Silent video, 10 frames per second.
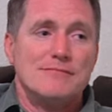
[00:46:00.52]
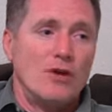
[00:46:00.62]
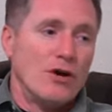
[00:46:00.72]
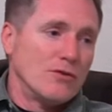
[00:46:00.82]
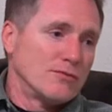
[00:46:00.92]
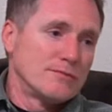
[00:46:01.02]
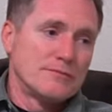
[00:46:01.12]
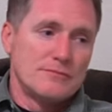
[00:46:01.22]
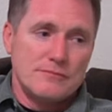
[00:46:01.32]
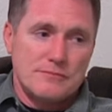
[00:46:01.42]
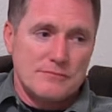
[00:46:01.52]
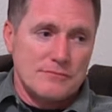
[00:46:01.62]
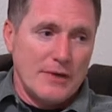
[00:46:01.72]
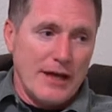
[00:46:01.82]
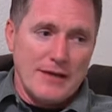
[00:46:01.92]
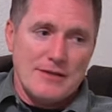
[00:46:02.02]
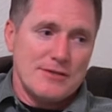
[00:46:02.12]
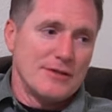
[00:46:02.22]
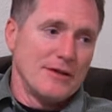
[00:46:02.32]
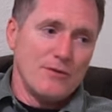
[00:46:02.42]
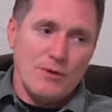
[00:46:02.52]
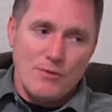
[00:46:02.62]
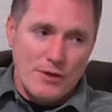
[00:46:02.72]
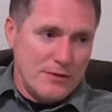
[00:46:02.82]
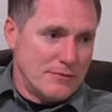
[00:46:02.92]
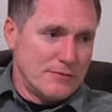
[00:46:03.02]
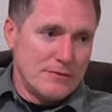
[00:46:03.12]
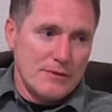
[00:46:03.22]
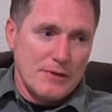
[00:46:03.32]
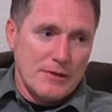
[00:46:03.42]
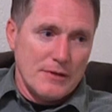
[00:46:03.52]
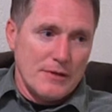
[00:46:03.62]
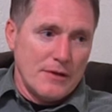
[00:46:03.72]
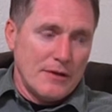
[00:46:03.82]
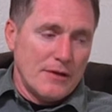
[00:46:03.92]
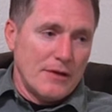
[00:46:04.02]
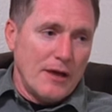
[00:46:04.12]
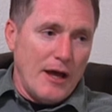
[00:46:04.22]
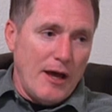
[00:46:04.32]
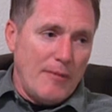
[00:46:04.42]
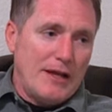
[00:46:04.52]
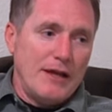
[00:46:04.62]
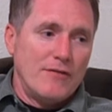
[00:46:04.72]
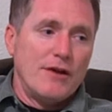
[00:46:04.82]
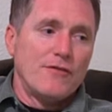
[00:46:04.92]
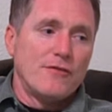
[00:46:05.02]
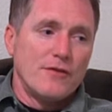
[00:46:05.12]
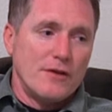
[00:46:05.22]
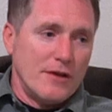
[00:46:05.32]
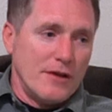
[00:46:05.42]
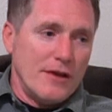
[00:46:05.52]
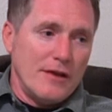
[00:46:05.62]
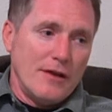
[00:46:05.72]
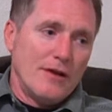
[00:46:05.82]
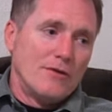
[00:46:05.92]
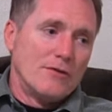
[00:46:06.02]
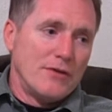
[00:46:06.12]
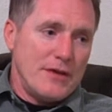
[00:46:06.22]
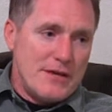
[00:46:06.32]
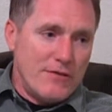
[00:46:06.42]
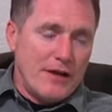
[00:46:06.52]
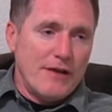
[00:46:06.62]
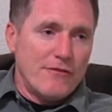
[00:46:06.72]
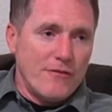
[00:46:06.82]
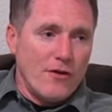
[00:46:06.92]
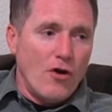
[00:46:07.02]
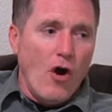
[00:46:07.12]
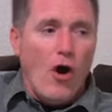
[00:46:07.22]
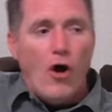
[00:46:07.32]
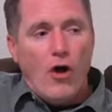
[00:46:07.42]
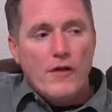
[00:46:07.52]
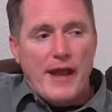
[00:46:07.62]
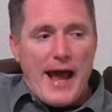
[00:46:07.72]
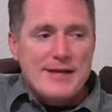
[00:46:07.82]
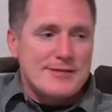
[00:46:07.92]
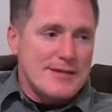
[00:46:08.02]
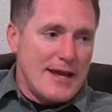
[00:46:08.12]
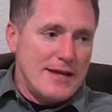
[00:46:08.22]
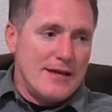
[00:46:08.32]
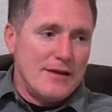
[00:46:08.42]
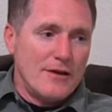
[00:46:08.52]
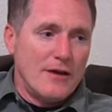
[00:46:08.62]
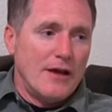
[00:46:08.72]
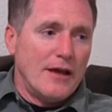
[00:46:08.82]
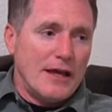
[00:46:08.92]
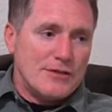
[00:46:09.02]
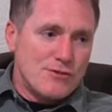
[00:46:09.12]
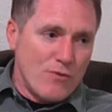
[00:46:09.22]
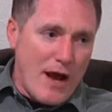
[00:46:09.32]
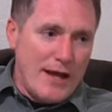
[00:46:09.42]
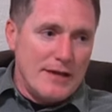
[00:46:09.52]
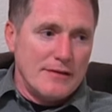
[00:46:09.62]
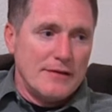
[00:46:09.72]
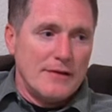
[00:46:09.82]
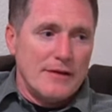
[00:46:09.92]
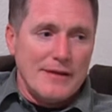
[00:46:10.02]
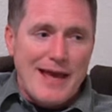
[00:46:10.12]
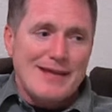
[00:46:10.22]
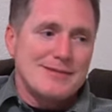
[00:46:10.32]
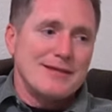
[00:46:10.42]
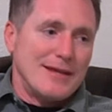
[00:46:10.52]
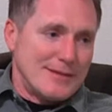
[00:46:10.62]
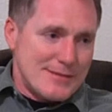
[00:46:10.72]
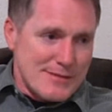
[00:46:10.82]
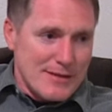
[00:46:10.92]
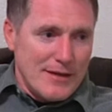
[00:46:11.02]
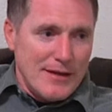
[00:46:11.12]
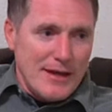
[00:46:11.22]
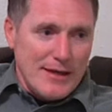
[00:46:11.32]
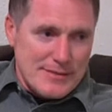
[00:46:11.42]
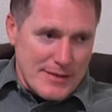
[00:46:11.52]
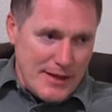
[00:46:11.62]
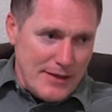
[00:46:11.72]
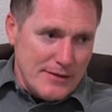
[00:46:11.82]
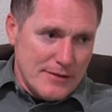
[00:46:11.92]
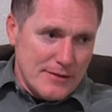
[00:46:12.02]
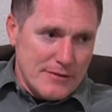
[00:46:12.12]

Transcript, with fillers: No. I can just tell you we wouldn't. I mean, even if, you know, even if all that I say here is right, yes, it's, it's a